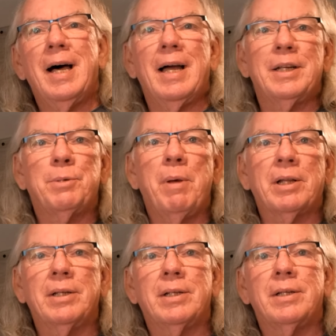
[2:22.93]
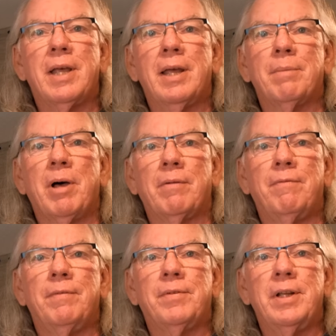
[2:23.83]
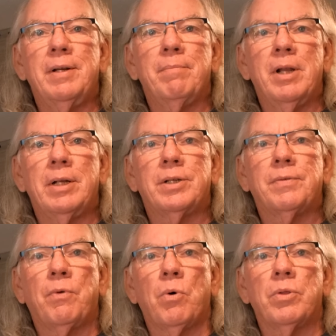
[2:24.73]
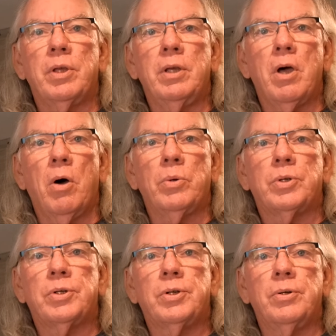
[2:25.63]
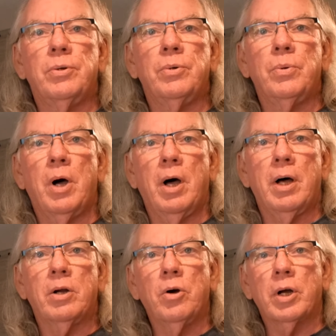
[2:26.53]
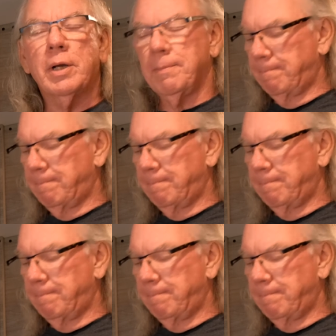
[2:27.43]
I expect it to take about 15 minutes for the oats to cook.